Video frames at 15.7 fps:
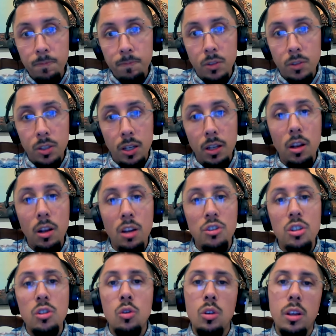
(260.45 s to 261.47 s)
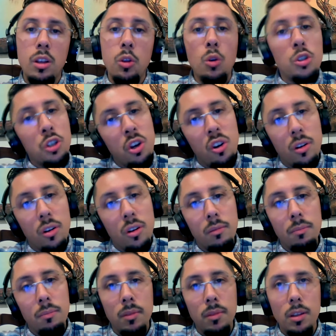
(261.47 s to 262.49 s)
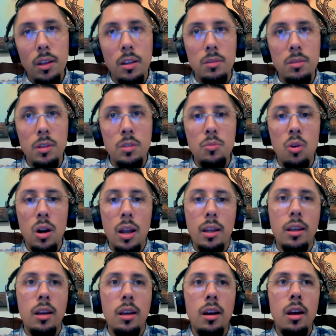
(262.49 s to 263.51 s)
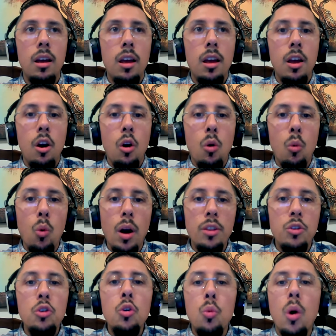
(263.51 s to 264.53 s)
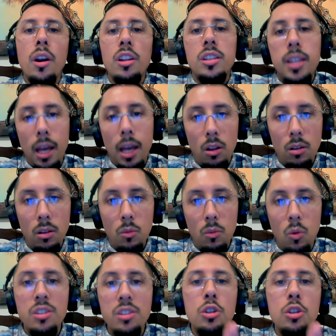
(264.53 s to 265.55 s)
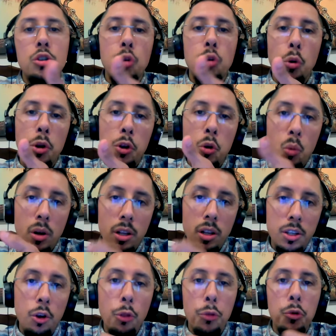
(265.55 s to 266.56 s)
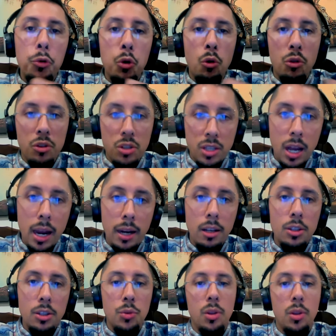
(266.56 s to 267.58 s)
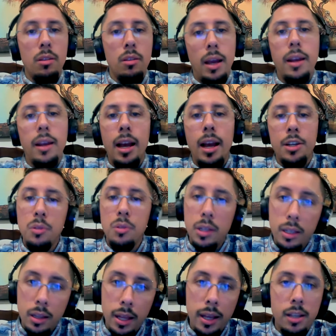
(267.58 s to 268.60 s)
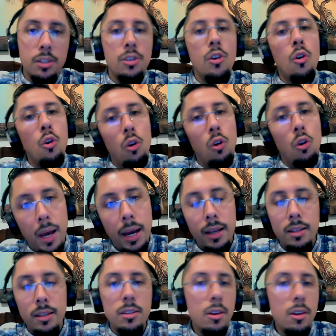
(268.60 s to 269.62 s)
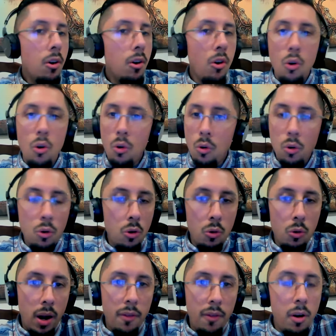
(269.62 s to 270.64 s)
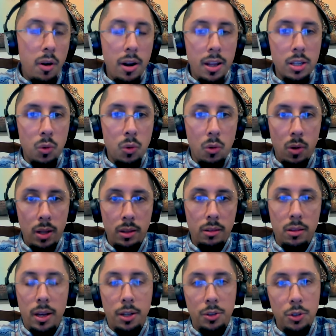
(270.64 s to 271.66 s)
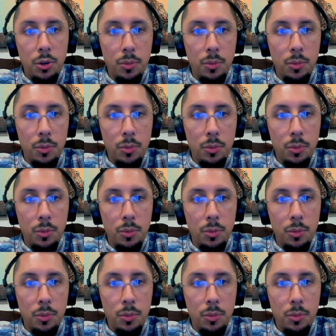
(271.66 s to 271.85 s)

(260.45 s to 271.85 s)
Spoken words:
See, not just it looks good. It's more like, what do you want to tell? What's the story you want to tell through your design so the client actually clicks or buys or whatever it is we want the client to do.